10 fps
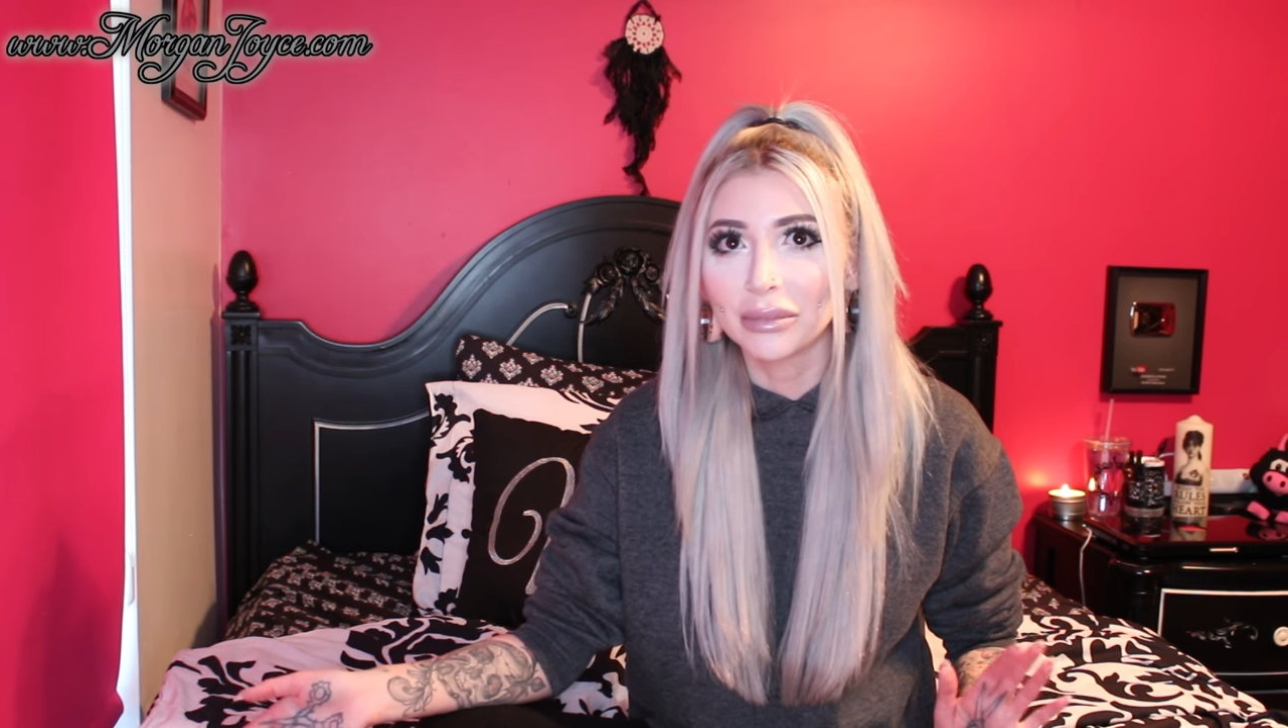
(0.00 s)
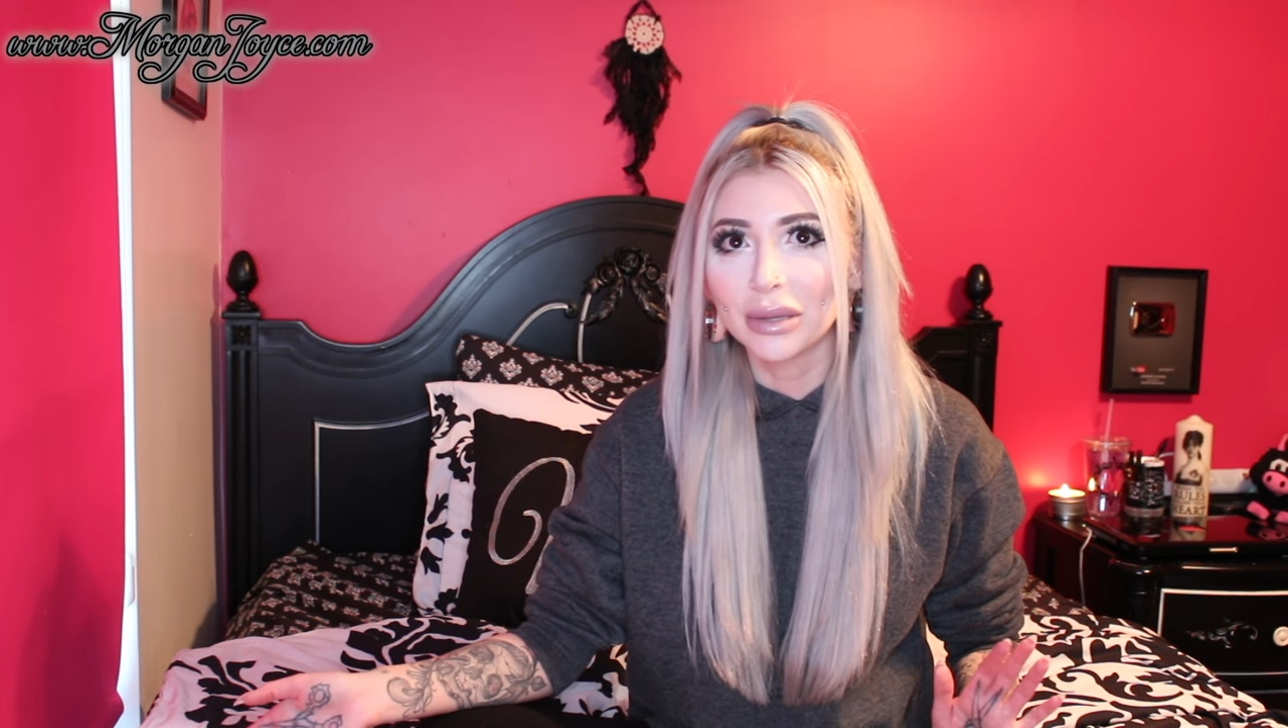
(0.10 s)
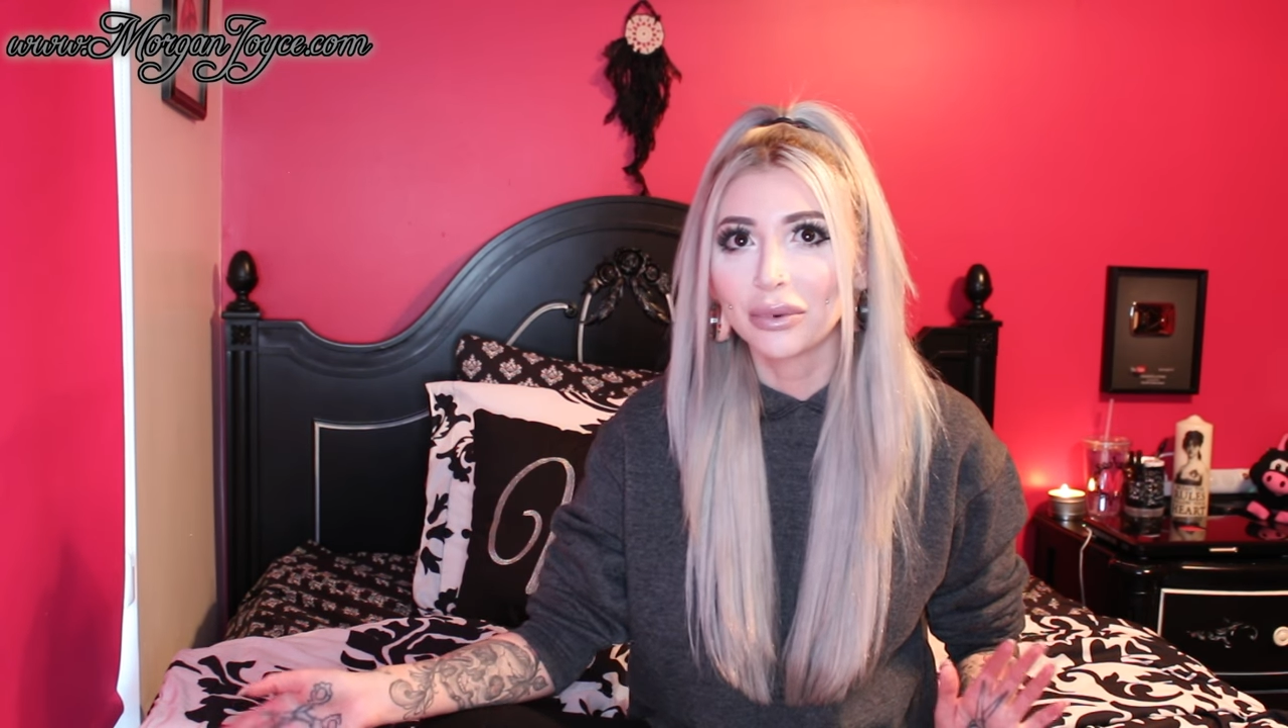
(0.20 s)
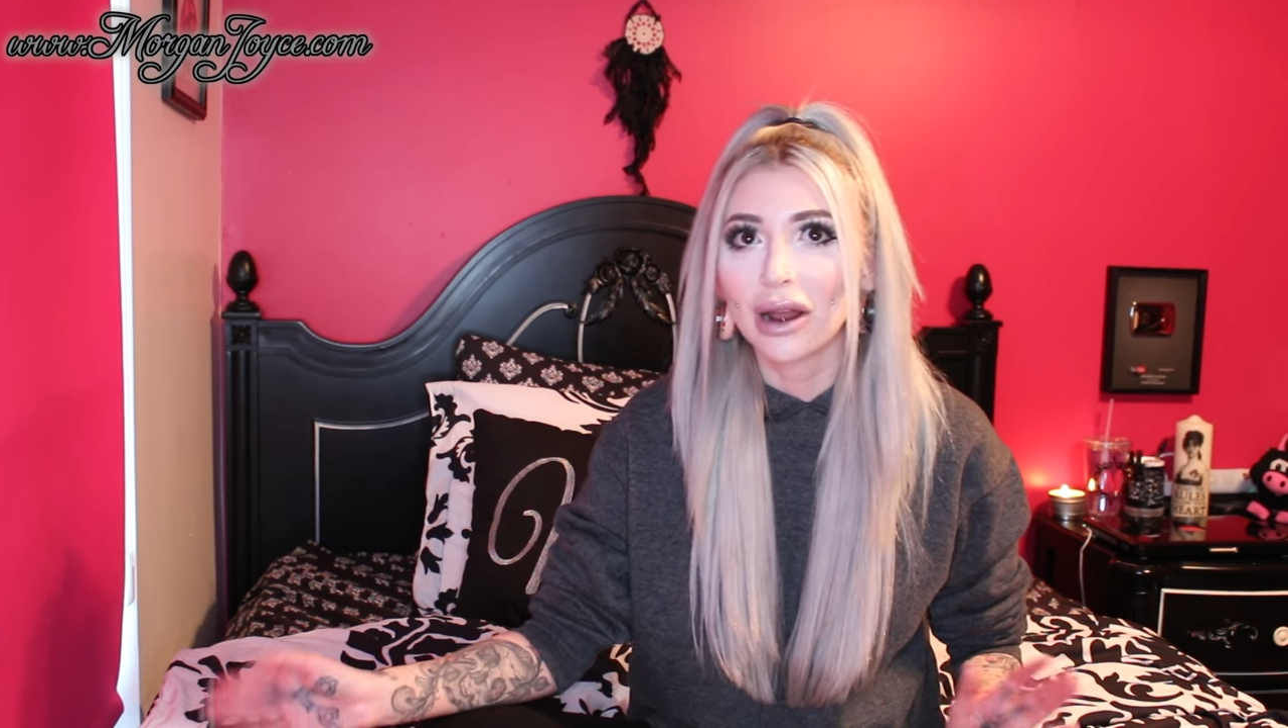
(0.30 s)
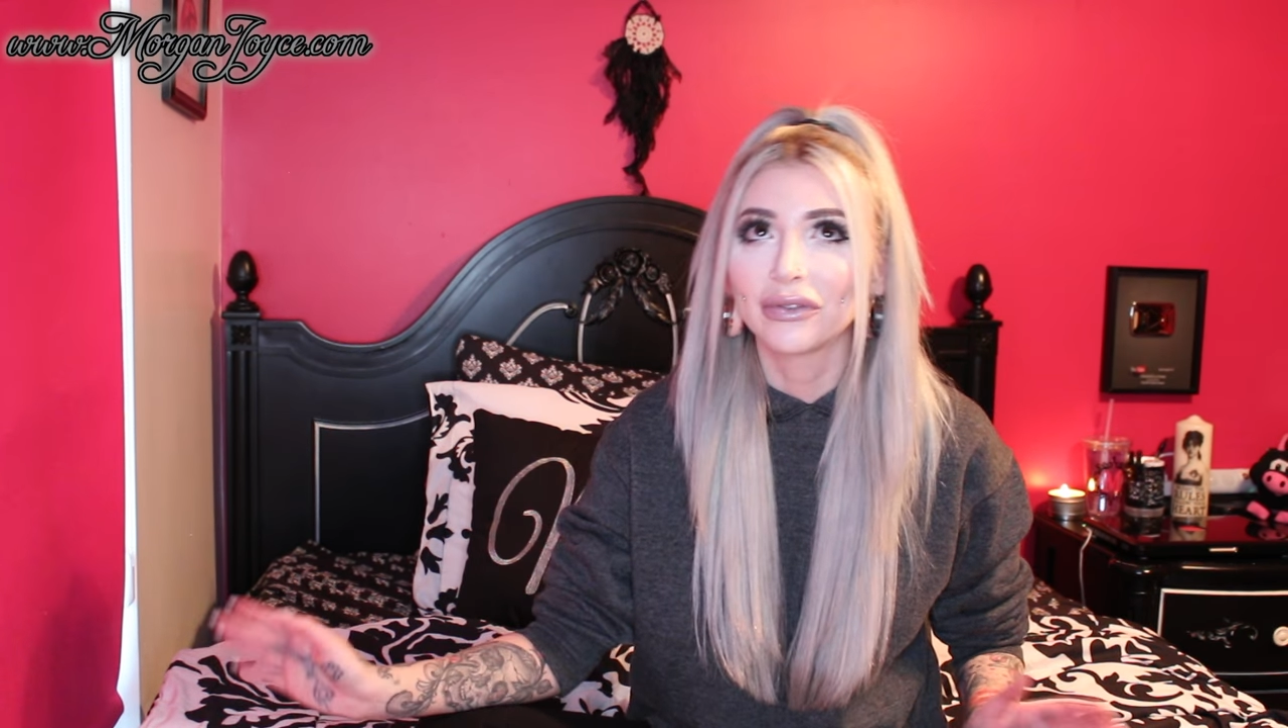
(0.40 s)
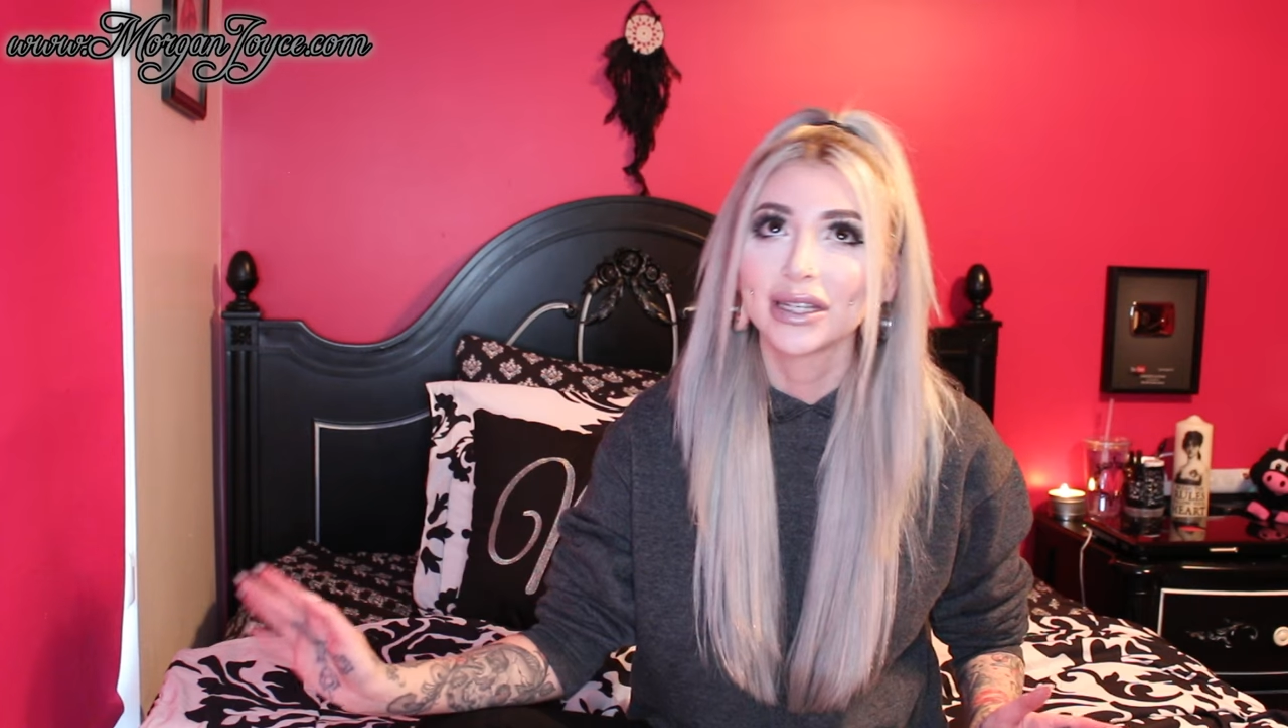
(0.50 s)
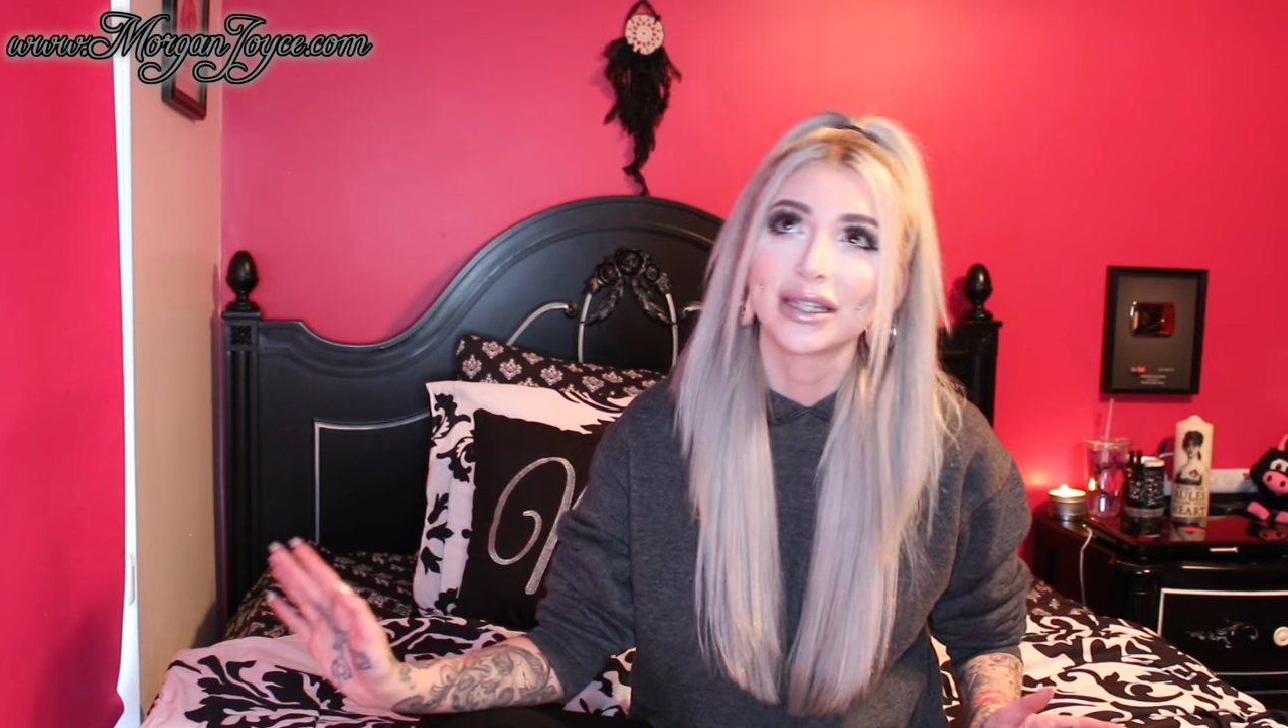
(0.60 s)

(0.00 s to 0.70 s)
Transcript: me preface